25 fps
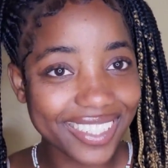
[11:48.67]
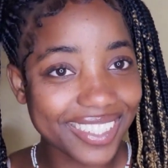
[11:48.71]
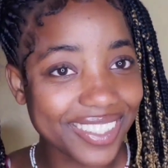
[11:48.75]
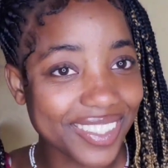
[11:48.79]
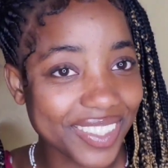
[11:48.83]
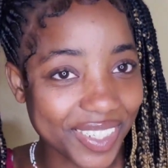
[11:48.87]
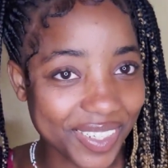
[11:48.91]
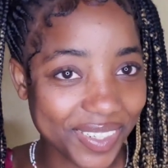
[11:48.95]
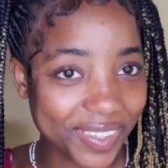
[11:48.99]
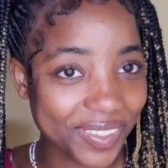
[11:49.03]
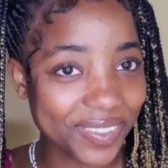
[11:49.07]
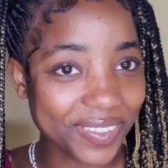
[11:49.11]
you
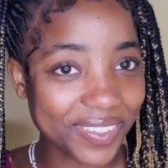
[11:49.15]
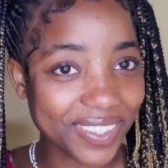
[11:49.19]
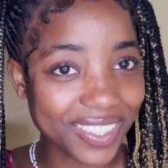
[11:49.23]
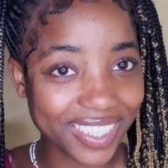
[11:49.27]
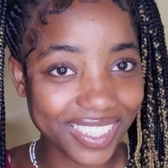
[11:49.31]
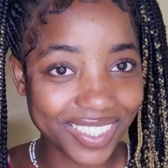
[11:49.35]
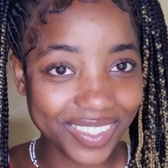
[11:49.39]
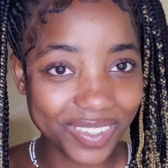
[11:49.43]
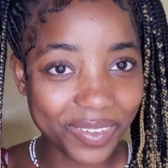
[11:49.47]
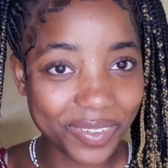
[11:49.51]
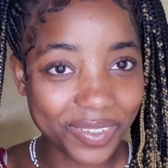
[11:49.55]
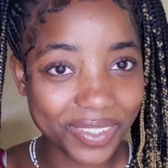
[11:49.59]
know. You
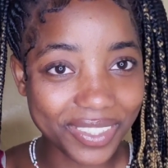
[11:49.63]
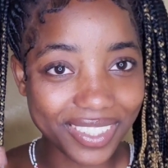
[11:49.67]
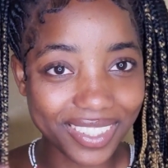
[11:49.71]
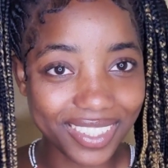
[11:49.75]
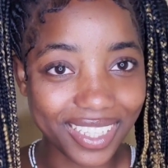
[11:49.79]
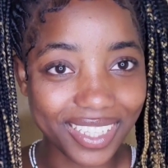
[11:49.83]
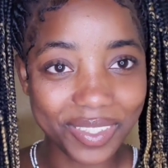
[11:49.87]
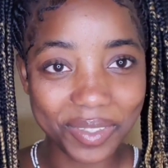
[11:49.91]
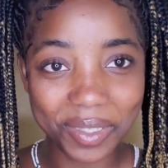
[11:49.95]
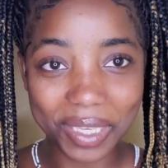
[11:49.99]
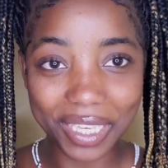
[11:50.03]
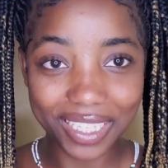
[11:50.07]
know, you
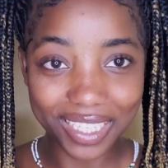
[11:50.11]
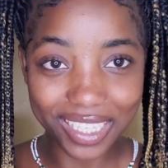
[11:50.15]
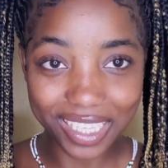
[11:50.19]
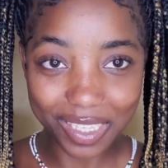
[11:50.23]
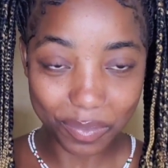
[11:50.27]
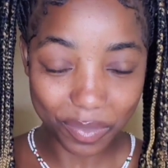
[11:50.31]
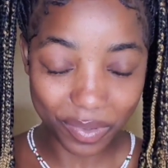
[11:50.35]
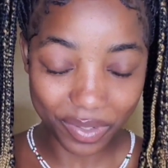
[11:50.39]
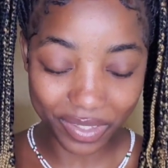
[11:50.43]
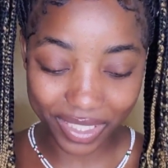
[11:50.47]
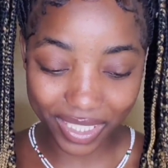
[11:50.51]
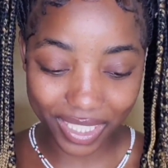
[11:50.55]
you can keep
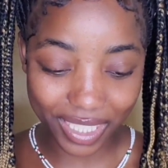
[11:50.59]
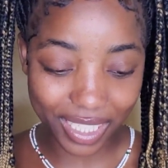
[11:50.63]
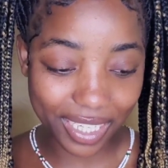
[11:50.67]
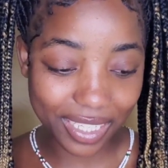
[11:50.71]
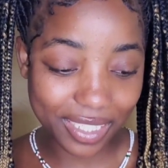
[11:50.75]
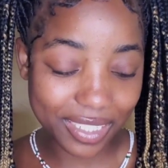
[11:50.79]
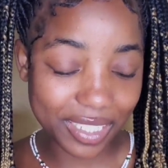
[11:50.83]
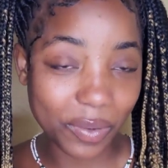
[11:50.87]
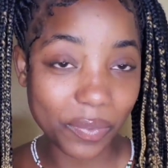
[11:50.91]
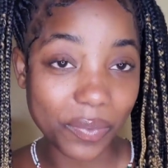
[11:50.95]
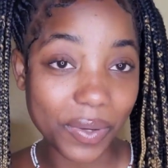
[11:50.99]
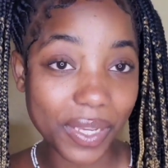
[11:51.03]
your skin
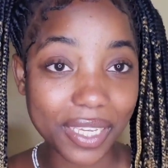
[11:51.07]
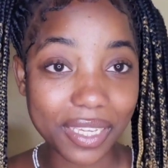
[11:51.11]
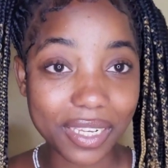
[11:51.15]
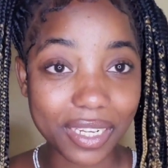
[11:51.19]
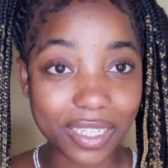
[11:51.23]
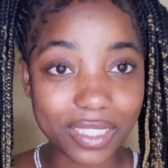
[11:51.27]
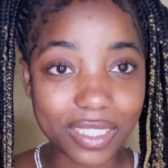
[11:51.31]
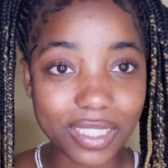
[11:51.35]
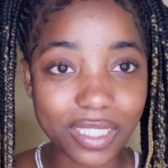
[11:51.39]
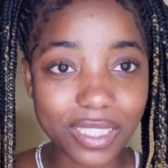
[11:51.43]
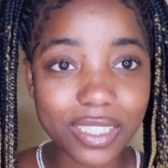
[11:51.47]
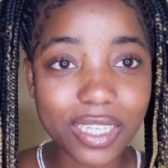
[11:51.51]
the way it
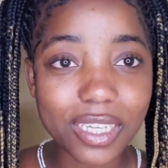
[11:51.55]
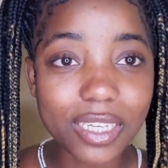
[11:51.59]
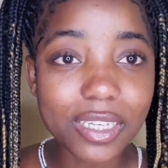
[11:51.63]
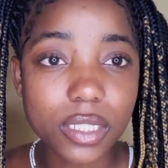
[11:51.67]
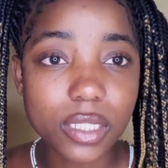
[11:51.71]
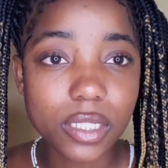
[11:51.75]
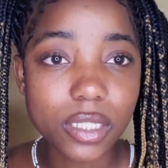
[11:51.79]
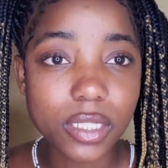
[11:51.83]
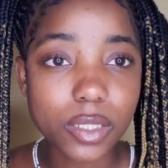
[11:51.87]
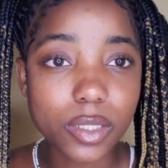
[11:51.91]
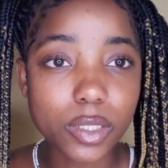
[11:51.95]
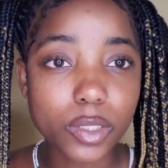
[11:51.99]
is.
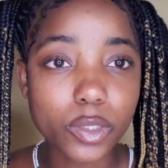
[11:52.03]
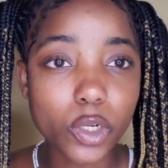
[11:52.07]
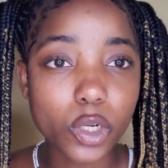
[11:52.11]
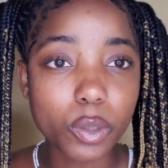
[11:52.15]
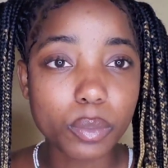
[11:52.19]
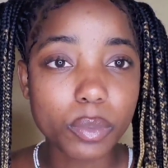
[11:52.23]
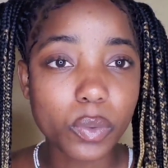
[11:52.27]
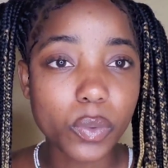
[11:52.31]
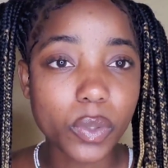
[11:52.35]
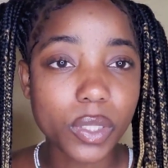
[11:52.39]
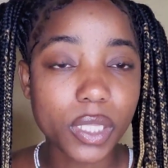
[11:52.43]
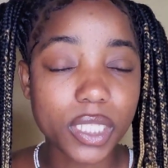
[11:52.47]
Normally,
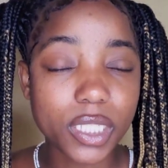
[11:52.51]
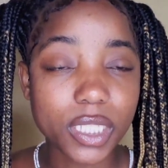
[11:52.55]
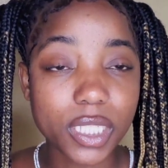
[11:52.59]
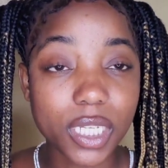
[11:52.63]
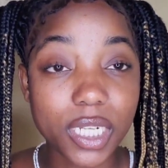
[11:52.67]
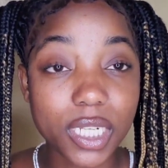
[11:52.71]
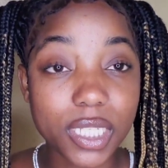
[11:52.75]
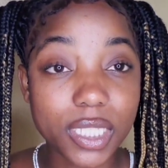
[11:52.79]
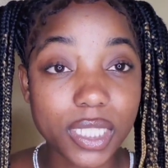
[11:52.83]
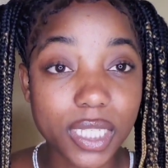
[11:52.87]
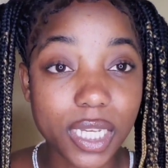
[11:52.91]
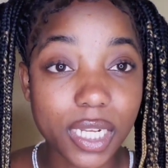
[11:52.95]
when the sun
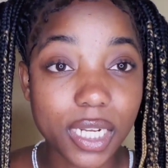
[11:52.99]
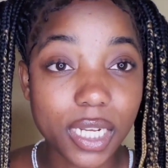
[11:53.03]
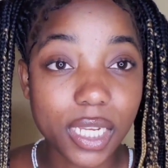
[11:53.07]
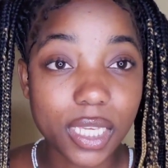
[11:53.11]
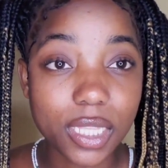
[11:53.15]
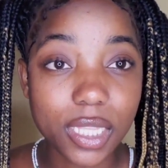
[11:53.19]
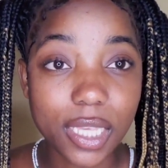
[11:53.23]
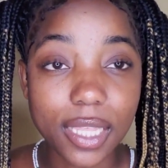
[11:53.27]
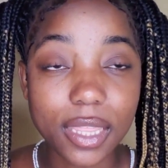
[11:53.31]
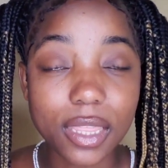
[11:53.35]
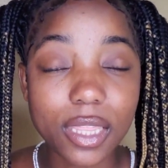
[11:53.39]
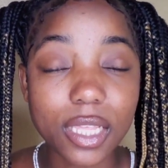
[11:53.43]
is setting,
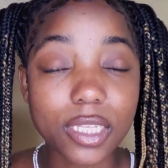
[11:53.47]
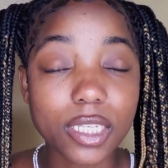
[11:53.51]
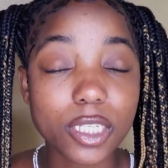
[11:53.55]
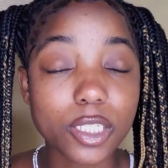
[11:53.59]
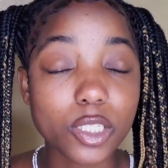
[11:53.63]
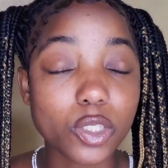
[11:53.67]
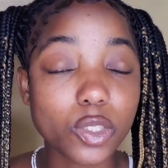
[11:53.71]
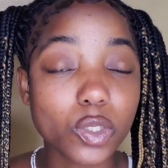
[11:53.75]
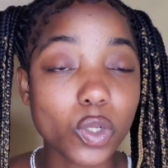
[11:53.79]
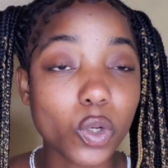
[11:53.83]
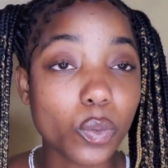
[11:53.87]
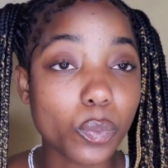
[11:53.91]
like that is
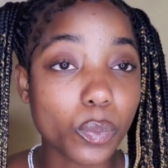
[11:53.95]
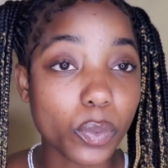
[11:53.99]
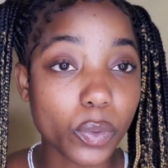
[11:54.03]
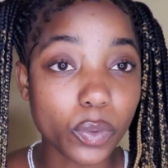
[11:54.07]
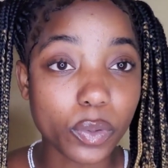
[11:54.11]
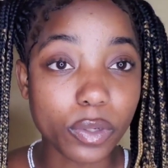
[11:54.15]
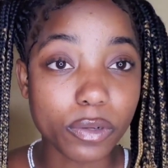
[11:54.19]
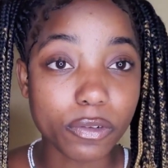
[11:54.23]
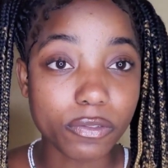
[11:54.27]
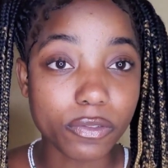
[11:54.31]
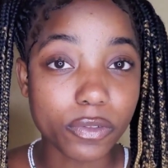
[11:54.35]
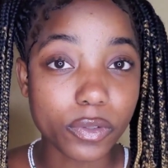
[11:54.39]
so
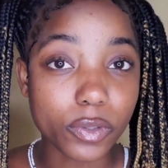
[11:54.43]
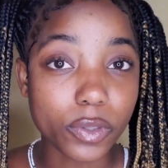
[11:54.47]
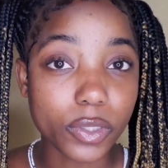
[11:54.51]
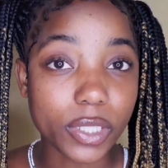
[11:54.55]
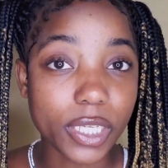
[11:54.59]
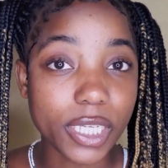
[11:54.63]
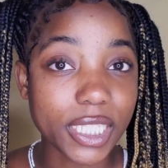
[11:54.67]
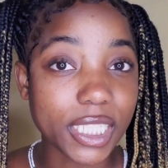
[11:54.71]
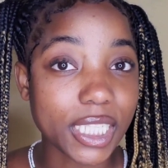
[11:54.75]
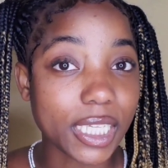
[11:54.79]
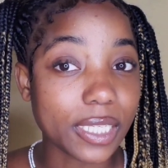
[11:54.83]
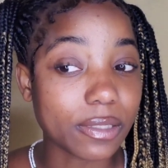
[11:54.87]
beautiful.
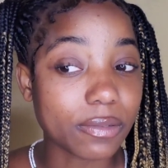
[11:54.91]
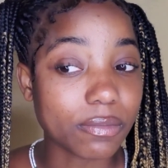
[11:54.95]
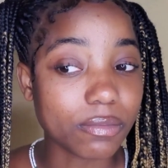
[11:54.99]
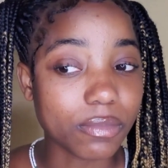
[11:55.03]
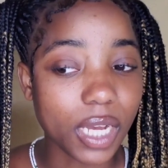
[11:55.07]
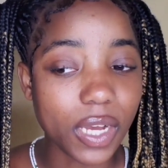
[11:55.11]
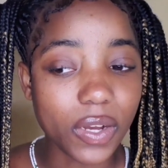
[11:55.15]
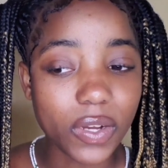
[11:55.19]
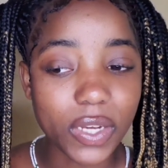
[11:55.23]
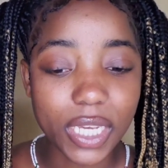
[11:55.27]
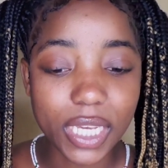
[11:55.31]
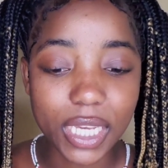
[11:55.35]
Like there's
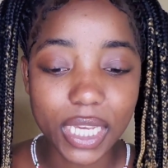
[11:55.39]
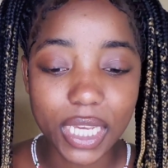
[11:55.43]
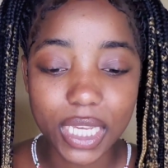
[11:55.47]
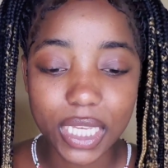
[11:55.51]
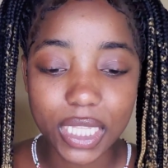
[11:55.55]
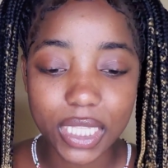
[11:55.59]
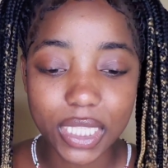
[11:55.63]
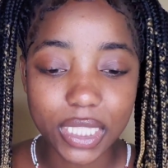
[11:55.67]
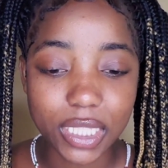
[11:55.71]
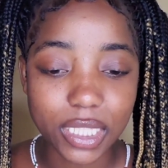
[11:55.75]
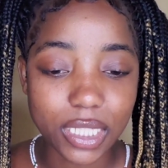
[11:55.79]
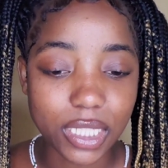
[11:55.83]

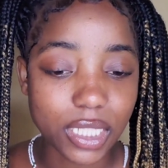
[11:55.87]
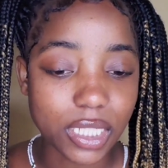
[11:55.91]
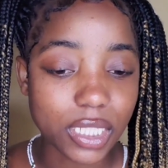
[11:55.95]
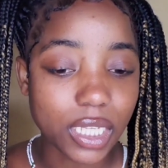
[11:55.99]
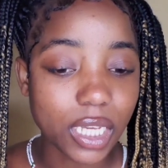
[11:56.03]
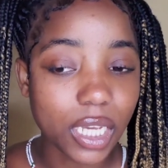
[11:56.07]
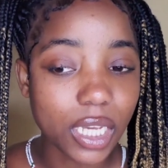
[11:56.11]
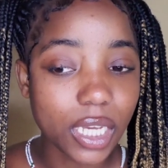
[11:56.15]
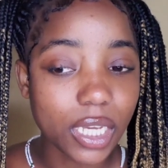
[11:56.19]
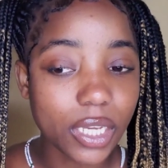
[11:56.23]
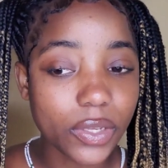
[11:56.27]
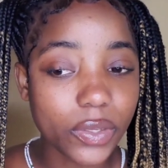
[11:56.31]
mountains and
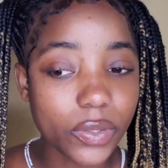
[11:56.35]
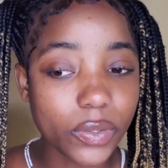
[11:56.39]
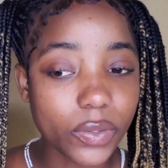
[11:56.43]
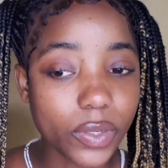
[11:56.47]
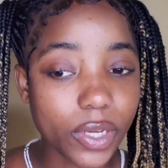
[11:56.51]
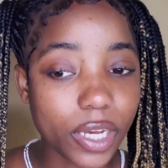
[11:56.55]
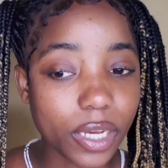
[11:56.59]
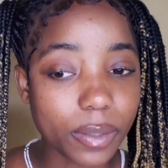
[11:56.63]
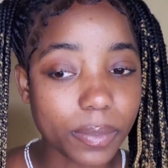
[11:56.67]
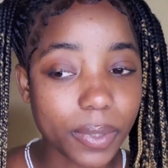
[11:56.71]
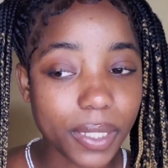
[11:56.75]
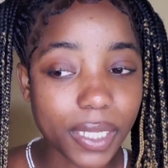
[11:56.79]
you
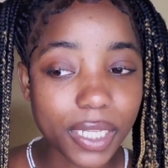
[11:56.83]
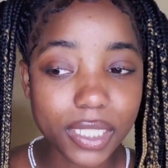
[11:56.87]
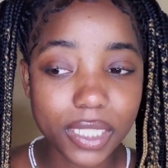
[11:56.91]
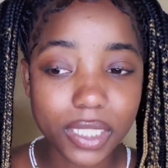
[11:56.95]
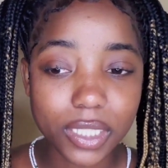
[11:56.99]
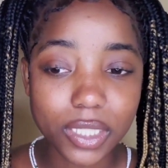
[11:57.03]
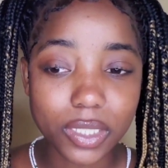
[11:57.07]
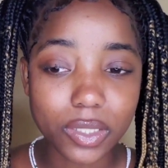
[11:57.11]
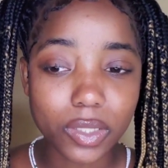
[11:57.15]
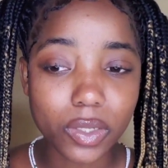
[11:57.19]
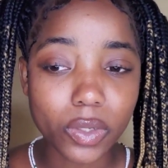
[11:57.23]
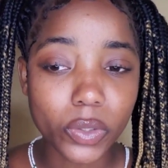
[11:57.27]
got places
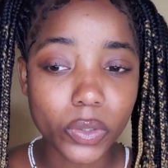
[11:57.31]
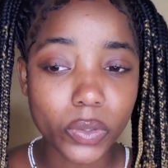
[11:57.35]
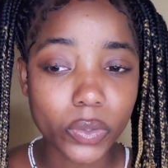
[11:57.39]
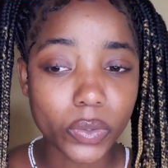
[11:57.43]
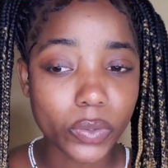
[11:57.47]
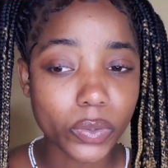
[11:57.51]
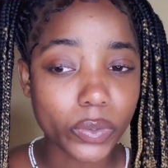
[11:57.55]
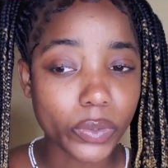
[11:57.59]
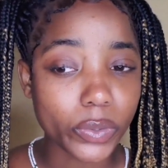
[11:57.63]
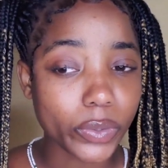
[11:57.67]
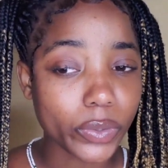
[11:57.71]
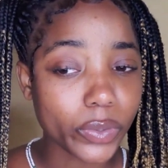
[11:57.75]
to go.
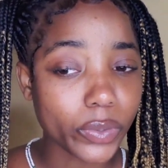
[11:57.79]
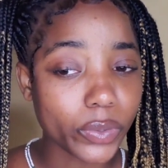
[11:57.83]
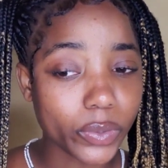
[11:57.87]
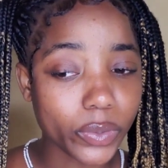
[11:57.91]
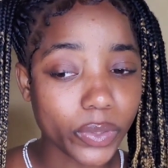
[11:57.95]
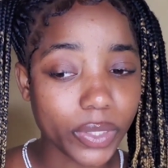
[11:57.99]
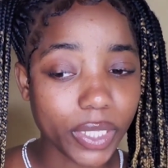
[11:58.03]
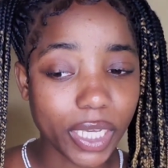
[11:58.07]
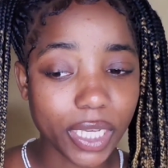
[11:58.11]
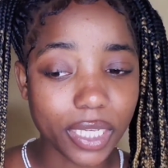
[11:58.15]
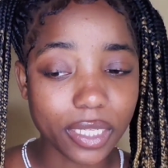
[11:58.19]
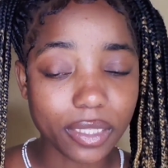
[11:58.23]
You know,
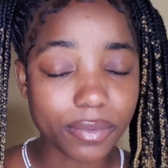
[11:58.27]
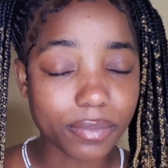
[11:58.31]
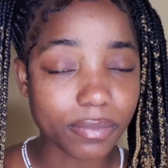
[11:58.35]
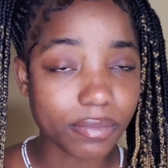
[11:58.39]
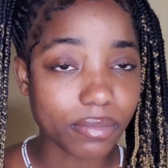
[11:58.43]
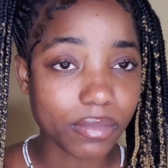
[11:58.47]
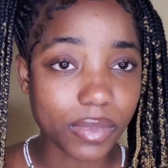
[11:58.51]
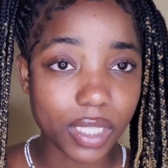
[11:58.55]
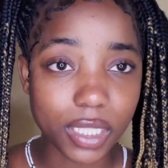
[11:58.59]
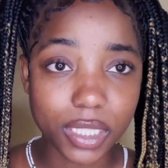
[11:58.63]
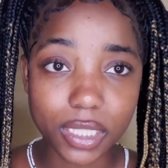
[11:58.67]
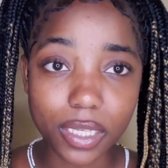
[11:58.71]
like
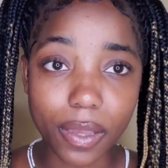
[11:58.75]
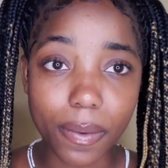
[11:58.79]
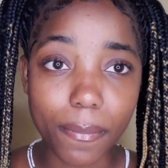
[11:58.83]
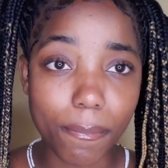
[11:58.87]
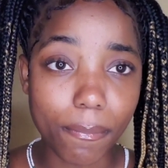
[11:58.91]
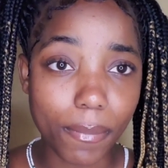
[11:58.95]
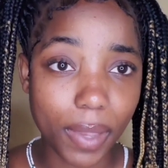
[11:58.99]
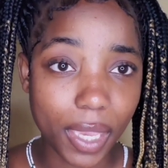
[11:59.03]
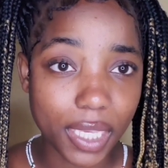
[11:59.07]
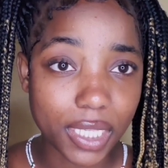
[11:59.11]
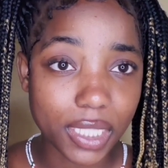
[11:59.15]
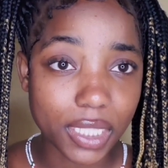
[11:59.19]
mm, it's
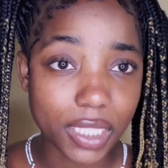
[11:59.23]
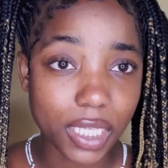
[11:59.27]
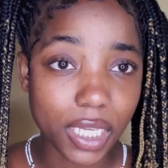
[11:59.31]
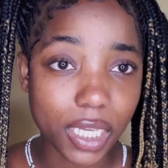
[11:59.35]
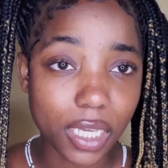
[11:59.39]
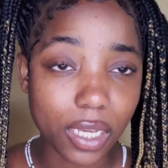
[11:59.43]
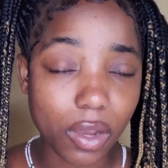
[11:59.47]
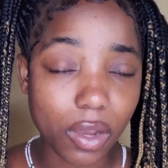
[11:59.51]
amazing,